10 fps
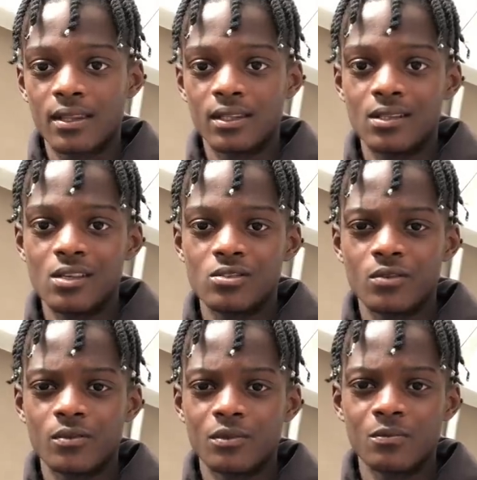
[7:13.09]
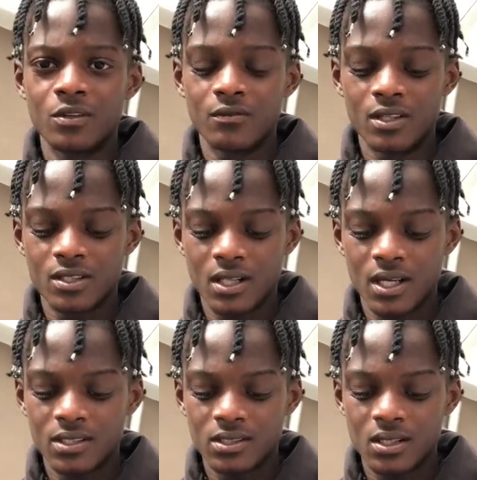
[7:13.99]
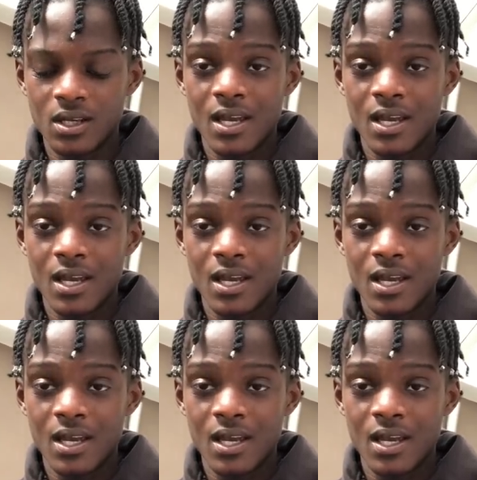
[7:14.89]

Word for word: and the teacher from the previous class